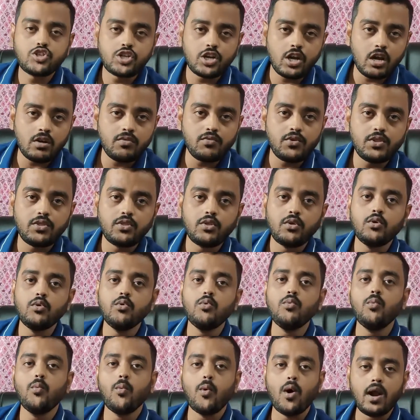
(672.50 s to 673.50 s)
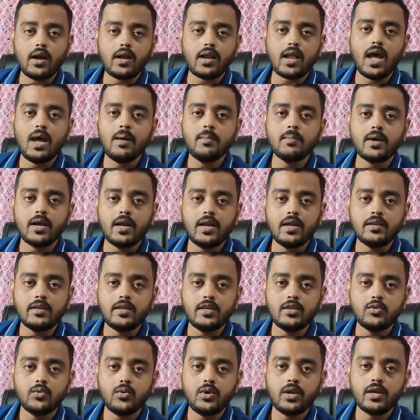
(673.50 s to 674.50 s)
to share with you what I am
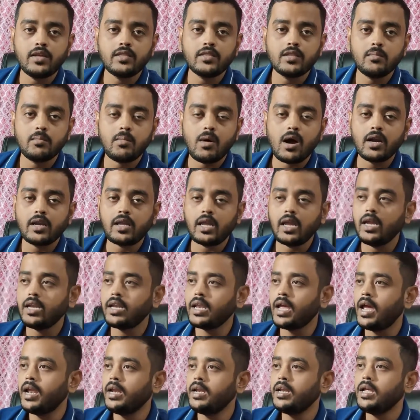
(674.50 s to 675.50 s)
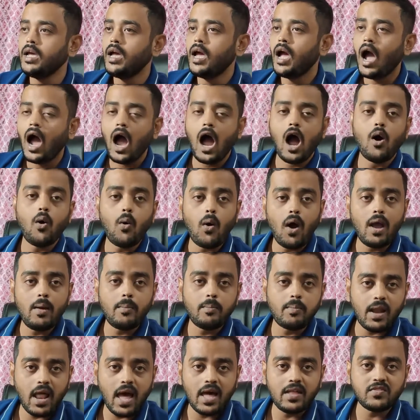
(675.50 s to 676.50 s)
currently doing in the market and how I
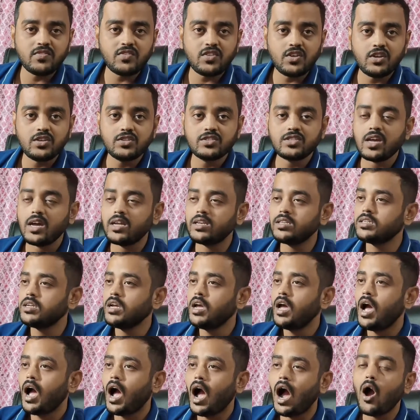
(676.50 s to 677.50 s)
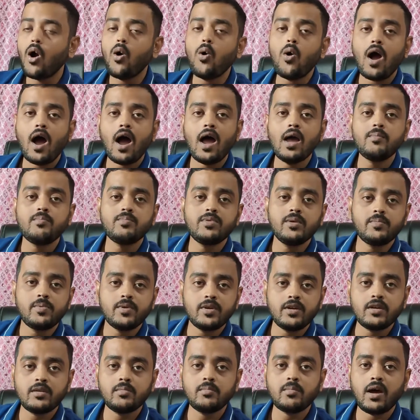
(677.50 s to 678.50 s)
plan things and how I
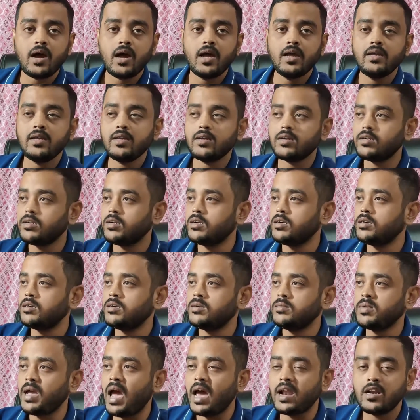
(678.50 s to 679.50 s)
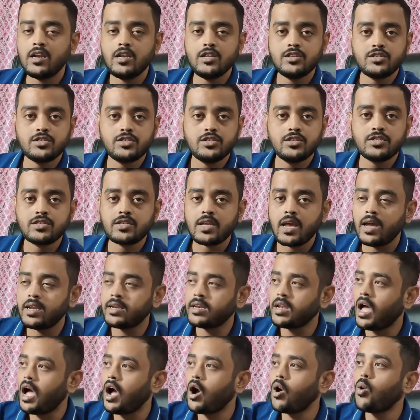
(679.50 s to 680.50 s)
prepare my analysis
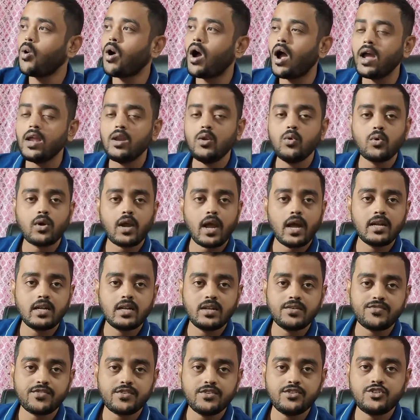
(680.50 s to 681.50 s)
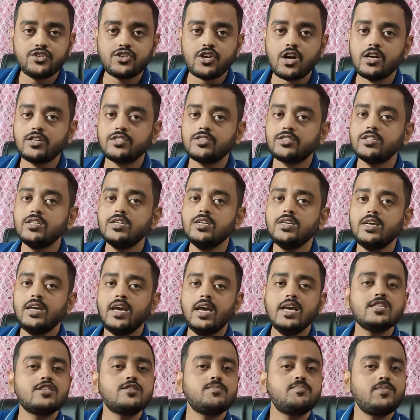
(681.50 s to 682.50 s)
and how I look at different charts.
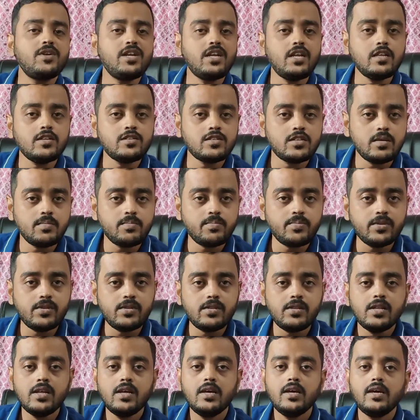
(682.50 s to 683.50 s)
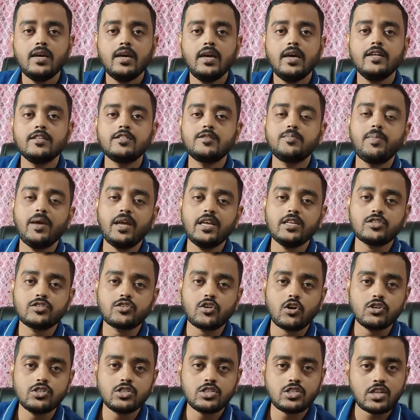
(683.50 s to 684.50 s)
It's pretty simple. It's
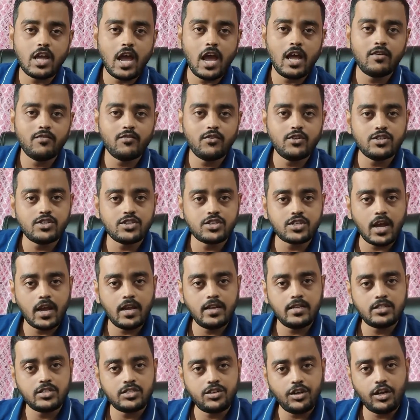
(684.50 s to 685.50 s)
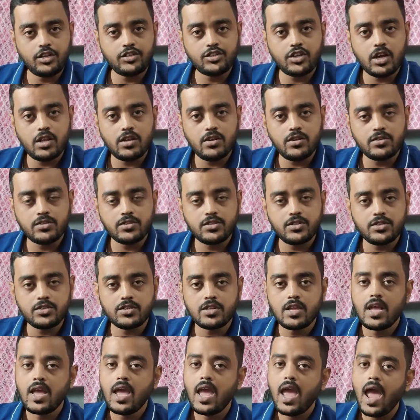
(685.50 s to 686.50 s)
based on Stan Weinstein's stage
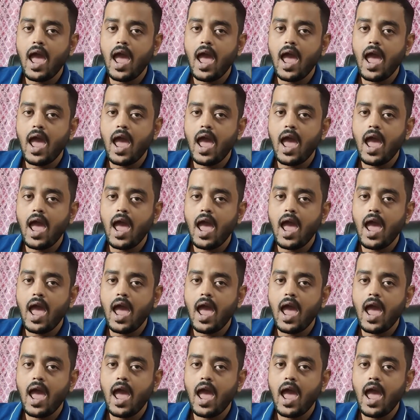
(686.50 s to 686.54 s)
analysis,